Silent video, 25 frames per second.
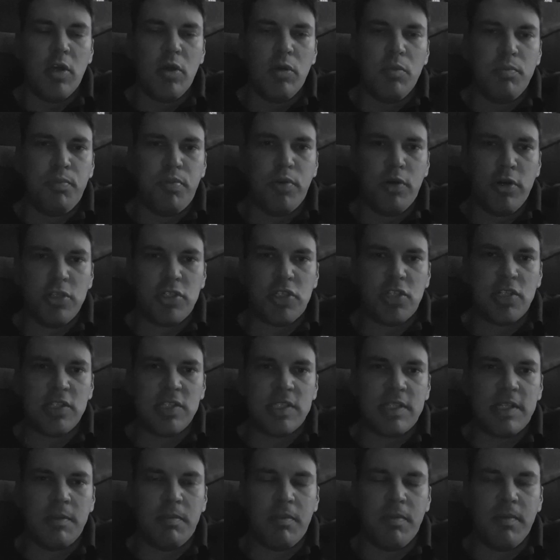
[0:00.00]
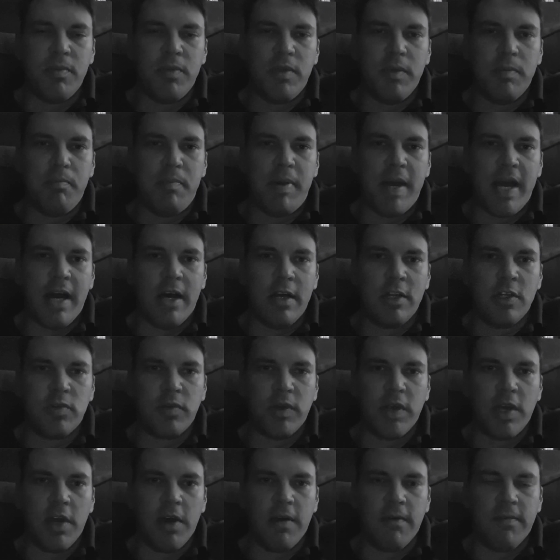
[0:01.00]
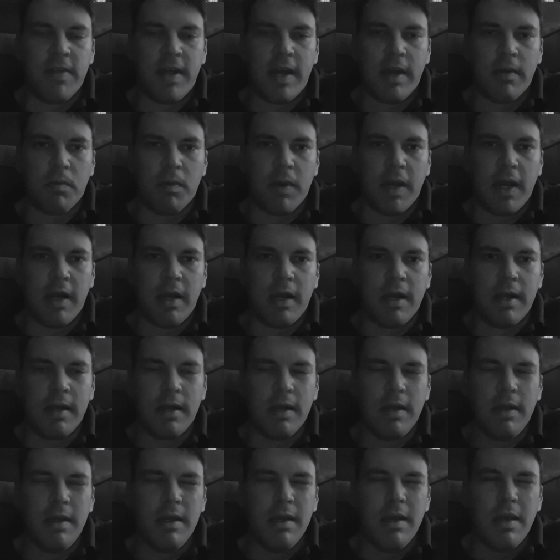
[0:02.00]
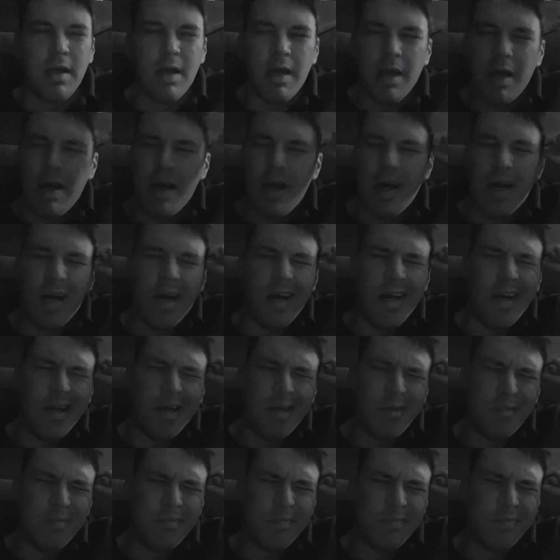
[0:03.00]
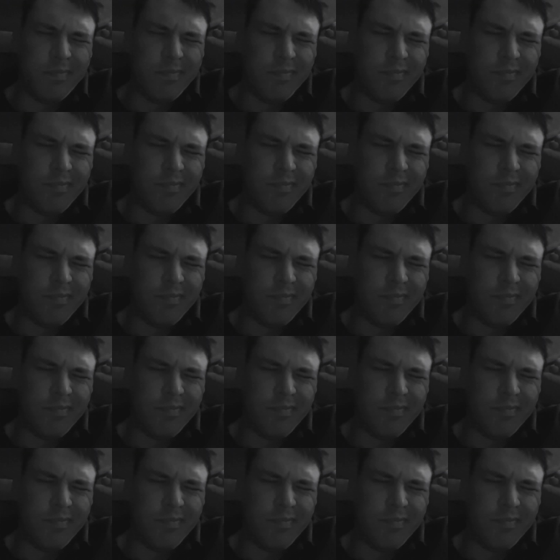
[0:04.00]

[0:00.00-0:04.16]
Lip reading: pushes the boundary of that rating. But